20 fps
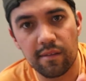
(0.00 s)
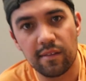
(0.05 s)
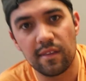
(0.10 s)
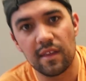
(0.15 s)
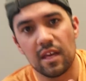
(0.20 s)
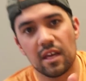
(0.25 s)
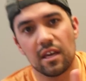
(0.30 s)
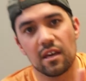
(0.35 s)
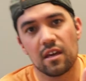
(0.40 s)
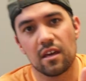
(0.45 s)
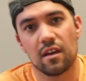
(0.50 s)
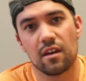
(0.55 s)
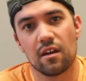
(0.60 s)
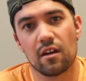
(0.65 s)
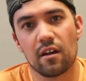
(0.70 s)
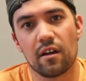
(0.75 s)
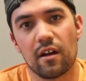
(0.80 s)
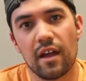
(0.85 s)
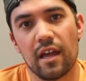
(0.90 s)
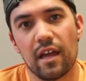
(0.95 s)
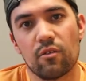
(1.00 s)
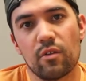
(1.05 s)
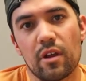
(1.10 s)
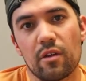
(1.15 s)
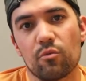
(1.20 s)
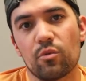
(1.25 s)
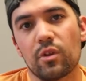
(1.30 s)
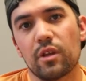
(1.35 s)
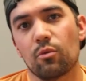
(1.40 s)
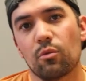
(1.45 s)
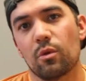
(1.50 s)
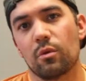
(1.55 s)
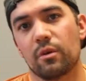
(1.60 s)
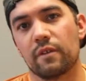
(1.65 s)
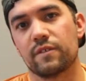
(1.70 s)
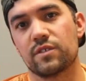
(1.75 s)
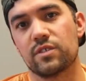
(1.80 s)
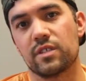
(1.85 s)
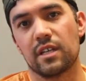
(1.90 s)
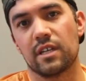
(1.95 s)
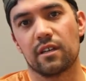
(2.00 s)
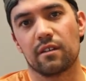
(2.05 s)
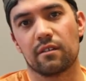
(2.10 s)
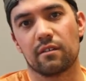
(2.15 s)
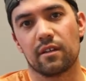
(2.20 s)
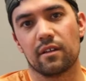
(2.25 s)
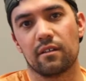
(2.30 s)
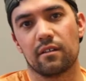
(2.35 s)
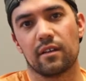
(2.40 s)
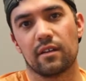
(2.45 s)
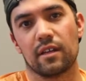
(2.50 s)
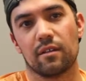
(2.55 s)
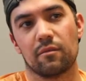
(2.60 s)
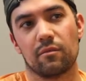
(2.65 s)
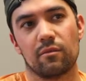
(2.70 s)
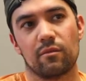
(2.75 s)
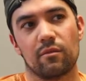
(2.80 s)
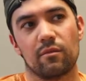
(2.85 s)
thing here, and, and really what we've seen in,